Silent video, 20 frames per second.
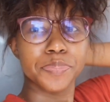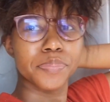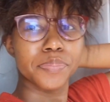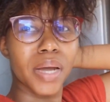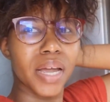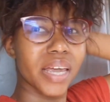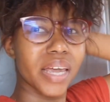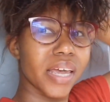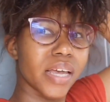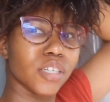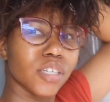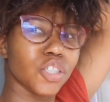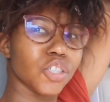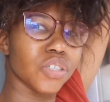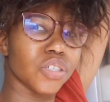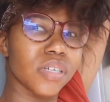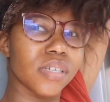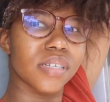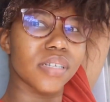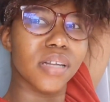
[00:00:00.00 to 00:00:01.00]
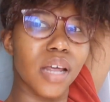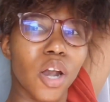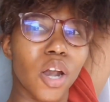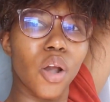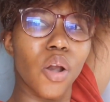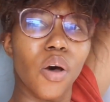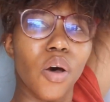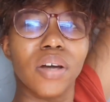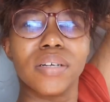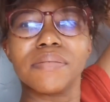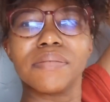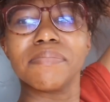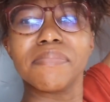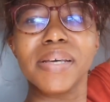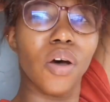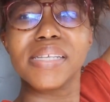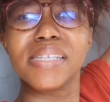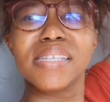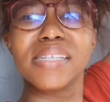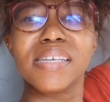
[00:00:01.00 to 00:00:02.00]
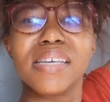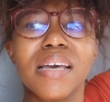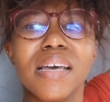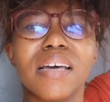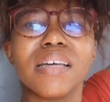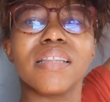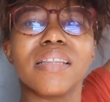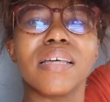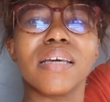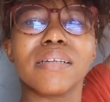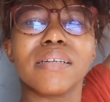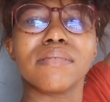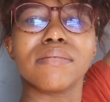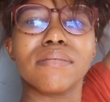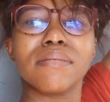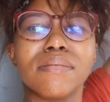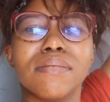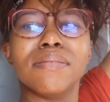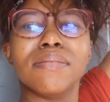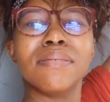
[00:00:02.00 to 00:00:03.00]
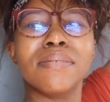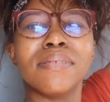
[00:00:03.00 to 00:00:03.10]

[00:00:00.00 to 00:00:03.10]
my hair is just a lot messier than